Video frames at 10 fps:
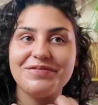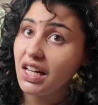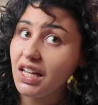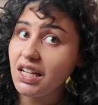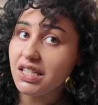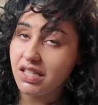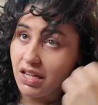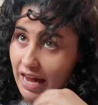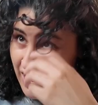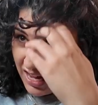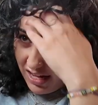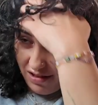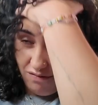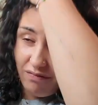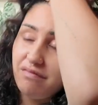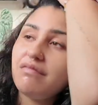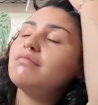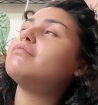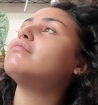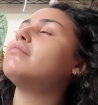It is a
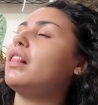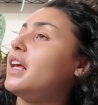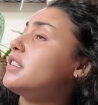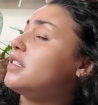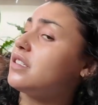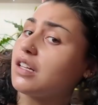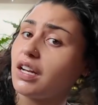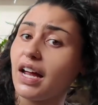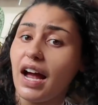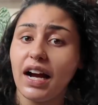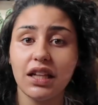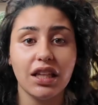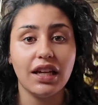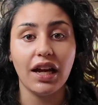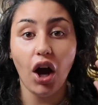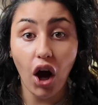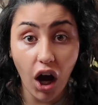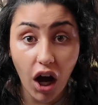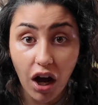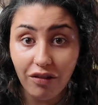lazy Sunday. I got the day
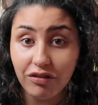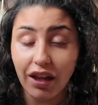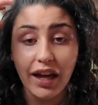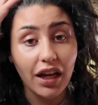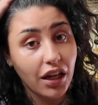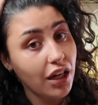off. Like,